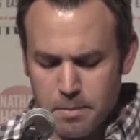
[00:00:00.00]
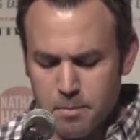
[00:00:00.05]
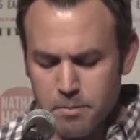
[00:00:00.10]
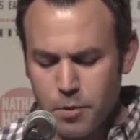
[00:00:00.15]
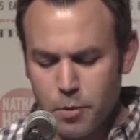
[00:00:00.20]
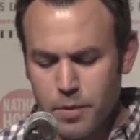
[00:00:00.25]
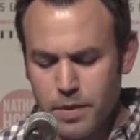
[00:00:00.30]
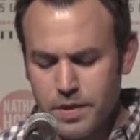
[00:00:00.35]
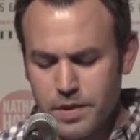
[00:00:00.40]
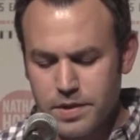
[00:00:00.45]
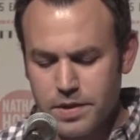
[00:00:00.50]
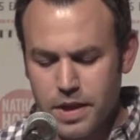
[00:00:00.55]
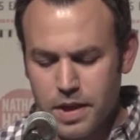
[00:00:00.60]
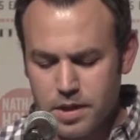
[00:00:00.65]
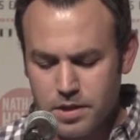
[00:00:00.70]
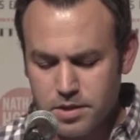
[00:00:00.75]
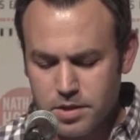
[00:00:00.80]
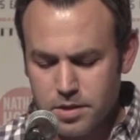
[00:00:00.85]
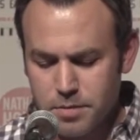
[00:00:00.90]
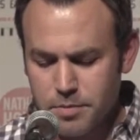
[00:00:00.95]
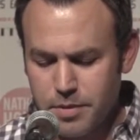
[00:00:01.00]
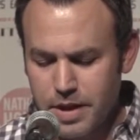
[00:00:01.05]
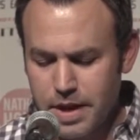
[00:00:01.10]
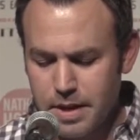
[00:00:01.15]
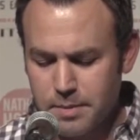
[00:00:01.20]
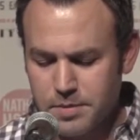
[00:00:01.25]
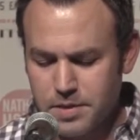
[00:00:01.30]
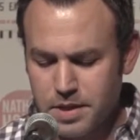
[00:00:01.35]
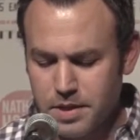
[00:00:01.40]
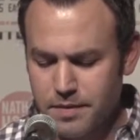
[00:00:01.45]
But when the doctor,
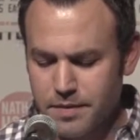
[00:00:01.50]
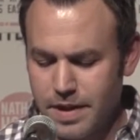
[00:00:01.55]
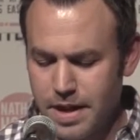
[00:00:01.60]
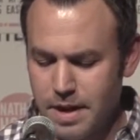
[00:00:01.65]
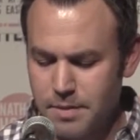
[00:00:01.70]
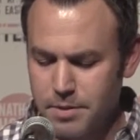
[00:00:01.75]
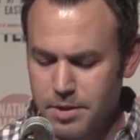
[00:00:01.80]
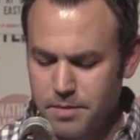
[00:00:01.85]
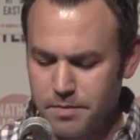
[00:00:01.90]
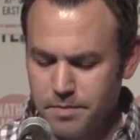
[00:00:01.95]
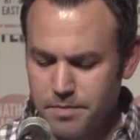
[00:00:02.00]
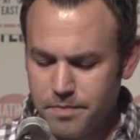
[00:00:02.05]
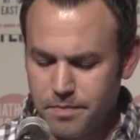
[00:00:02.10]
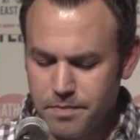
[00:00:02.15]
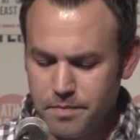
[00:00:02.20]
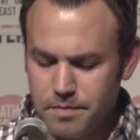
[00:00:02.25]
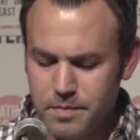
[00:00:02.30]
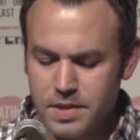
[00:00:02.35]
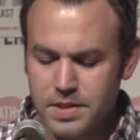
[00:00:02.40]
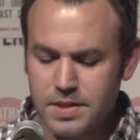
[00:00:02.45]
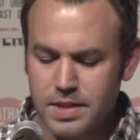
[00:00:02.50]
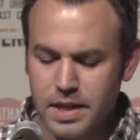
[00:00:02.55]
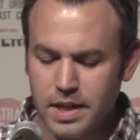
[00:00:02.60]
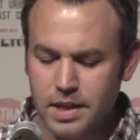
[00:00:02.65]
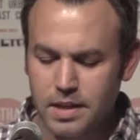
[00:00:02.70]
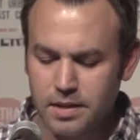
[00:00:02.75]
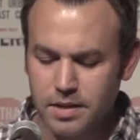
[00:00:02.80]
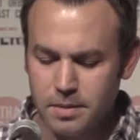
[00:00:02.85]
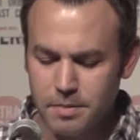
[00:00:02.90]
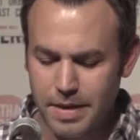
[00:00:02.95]
perhaps out of habit,
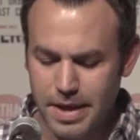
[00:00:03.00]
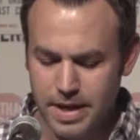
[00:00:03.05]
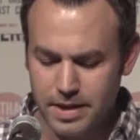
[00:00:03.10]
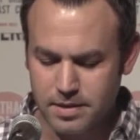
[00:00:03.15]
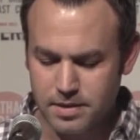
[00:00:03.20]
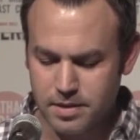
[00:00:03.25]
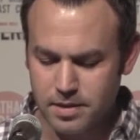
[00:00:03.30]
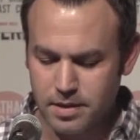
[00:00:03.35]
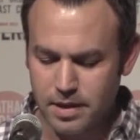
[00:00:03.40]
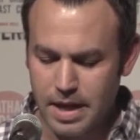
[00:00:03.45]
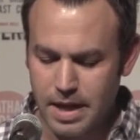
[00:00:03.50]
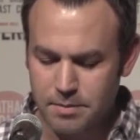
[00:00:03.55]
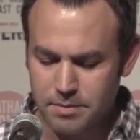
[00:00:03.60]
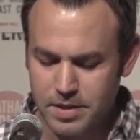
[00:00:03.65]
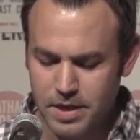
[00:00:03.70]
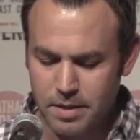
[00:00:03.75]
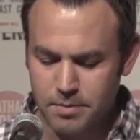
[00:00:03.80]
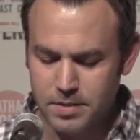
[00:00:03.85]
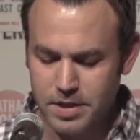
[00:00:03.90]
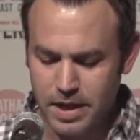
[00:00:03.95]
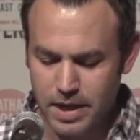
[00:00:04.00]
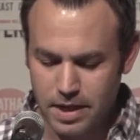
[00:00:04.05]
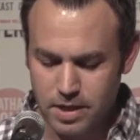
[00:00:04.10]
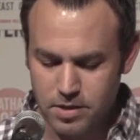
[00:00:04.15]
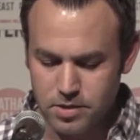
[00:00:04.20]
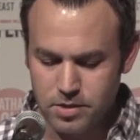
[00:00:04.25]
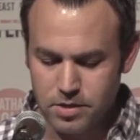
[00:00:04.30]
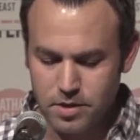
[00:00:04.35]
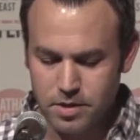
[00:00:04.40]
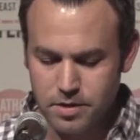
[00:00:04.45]
mistakenly passed the laptop to
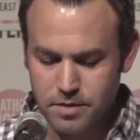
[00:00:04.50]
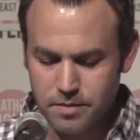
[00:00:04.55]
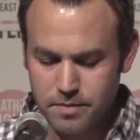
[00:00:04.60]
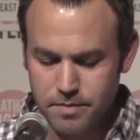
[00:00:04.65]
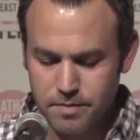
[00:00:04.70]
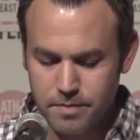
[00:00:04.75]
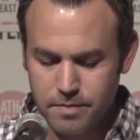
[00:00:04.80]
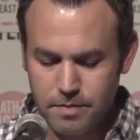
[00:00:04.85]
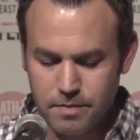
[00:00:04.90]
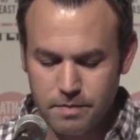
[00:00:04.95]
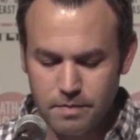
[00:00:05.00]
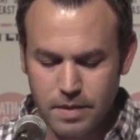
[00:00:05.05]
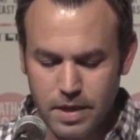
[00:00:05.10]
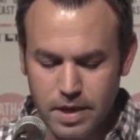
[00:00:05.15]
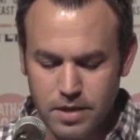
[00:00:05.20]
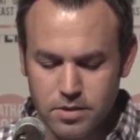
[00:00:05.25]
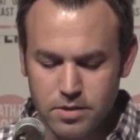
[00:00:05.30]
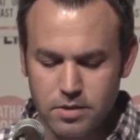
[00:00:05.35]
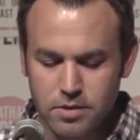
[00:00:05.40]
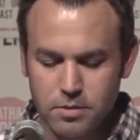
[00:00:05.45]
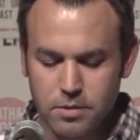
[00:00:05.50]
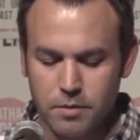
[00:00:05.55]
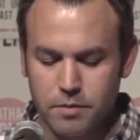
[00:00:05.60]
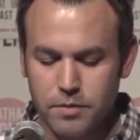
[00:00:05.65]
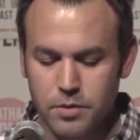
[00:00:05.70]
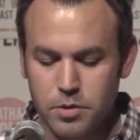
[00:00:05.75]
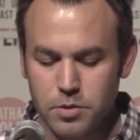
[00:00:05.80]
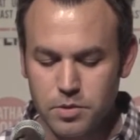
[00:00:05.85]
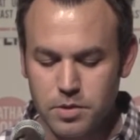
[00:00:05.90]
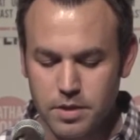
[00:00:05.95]
Angela, Angela
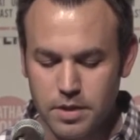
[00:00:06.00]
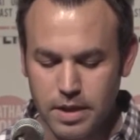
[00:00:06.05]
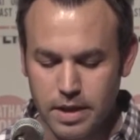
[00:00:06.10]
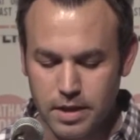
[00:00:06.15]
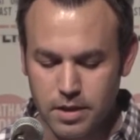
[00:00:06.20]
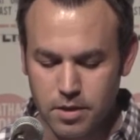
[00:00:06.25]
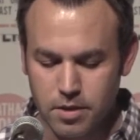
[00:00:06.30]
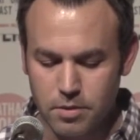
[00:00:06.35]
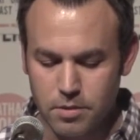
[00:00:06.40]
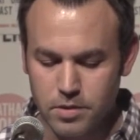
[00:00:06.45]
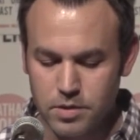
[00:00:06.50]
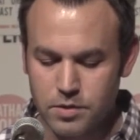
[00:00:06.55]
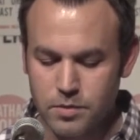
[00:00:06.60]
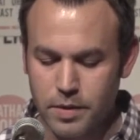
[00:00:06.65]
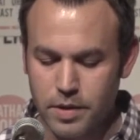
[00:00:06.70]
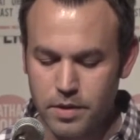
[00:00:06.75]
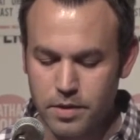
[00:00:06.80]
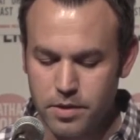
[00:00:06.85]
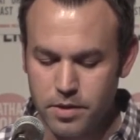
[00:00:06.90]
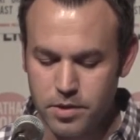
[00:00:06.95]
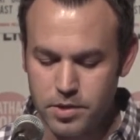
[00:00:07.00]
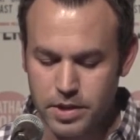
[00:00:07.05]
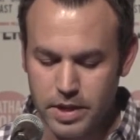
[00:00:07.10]
refused to let go and surrender her